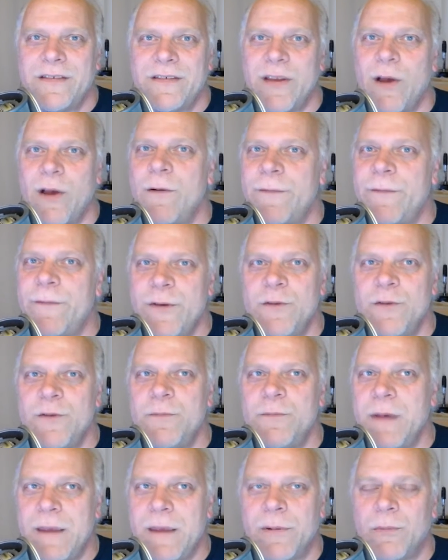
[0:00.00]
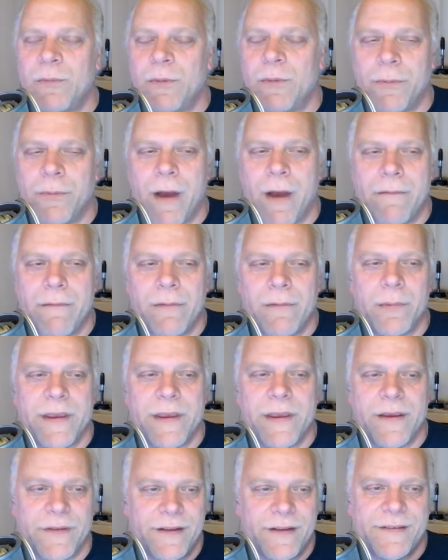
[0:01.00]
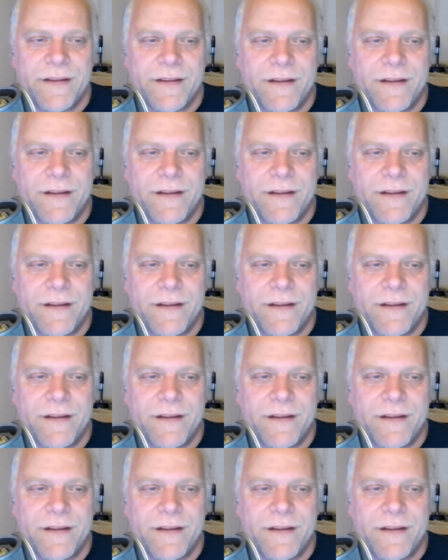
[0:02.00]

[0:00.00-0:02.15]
so few people will probably use it.